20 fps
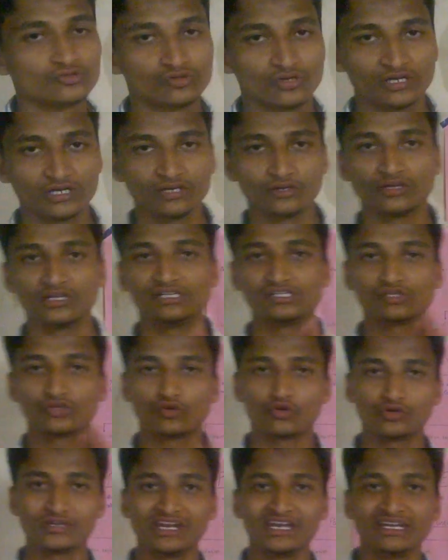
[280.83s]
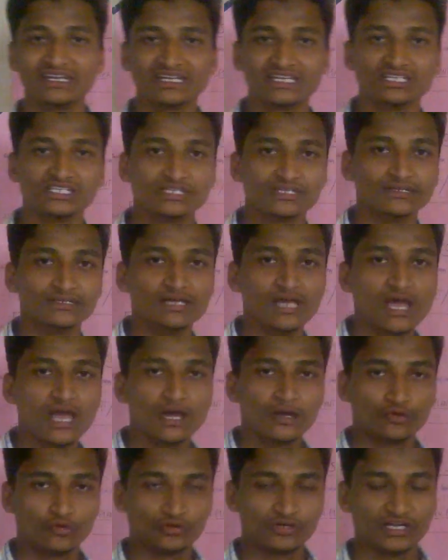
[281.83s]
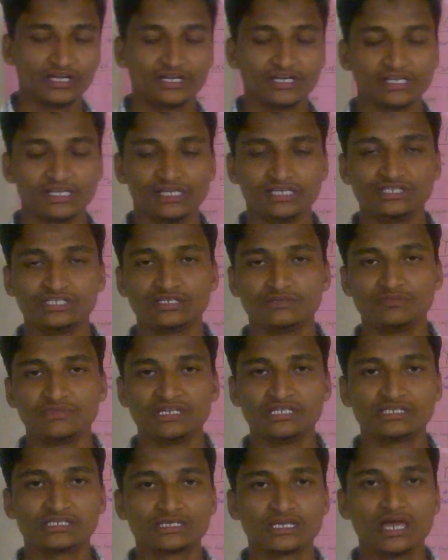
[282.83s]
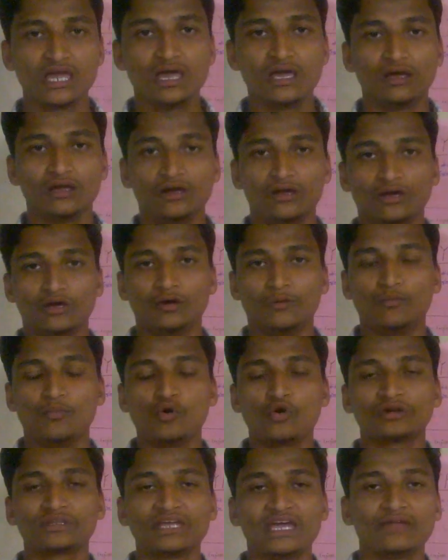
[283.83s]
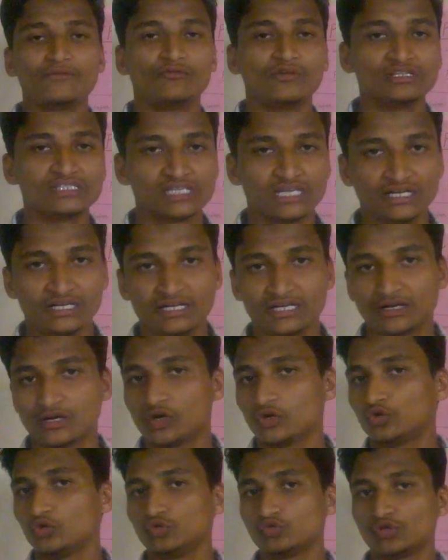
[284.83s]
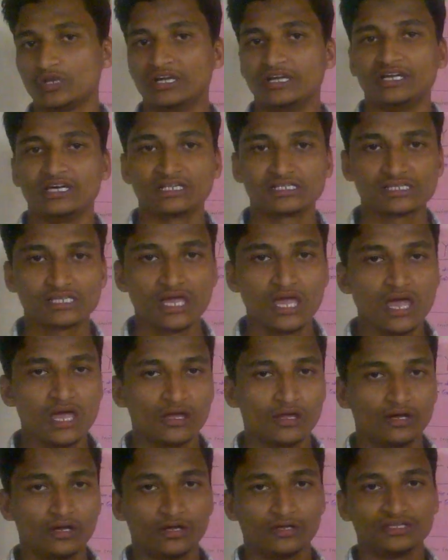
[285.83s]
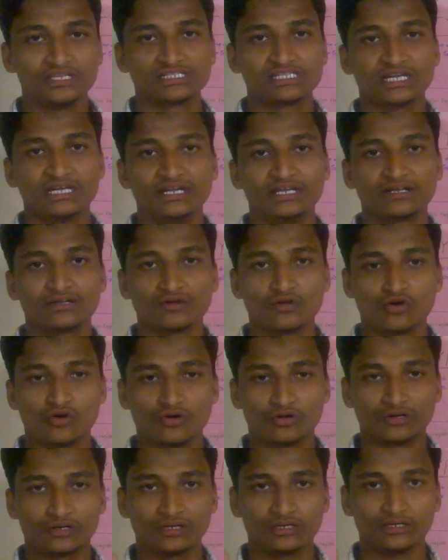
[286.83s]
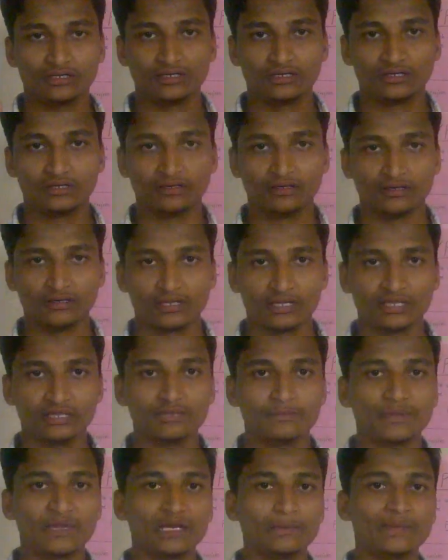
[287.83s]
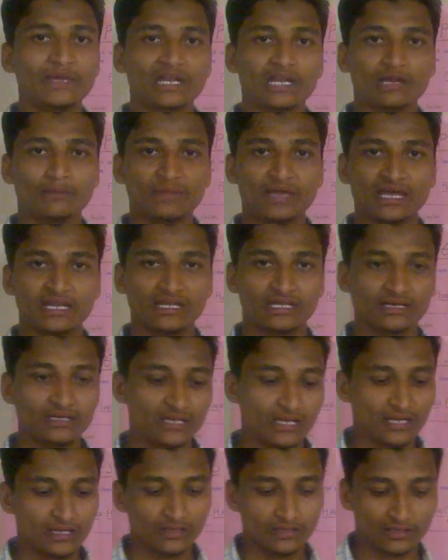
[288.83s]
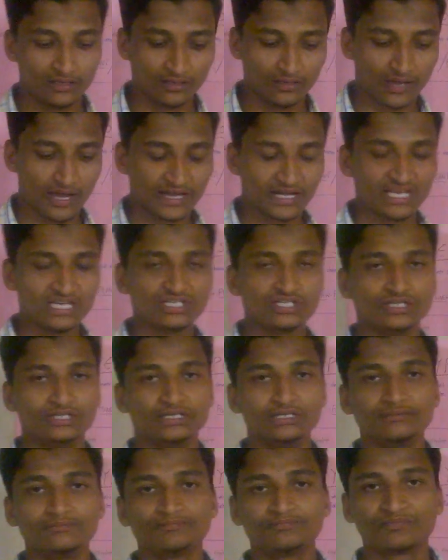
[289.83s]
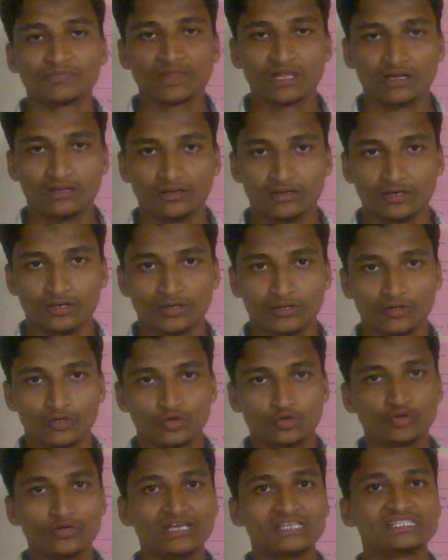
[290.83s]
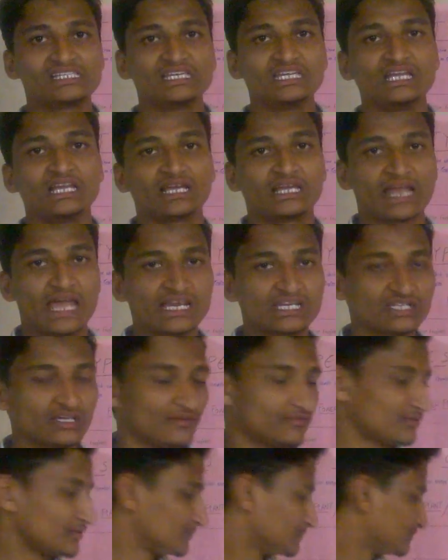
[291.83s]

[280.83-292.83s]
Sorry, it's a rotatory engine. Rotatory engine means more than one cylinder or two cylinders. The cylinder or in the peripheral manner arranged to a single crankshaft.